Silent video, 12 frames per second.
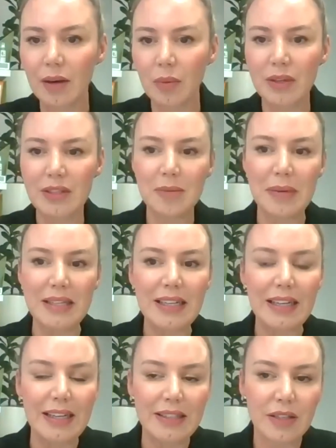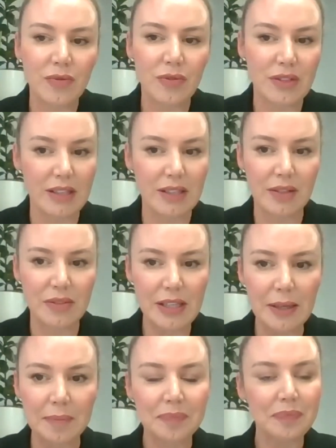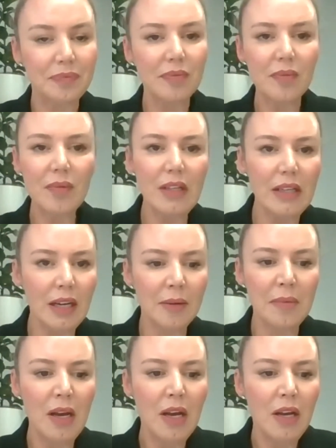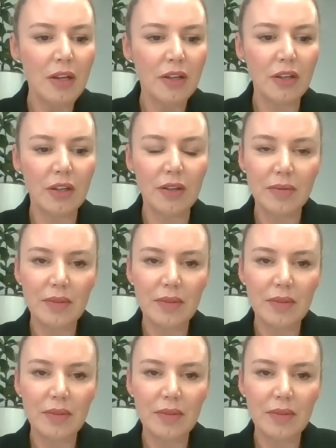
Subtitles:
What is the best cleanser for sensitive skin? Um, you know,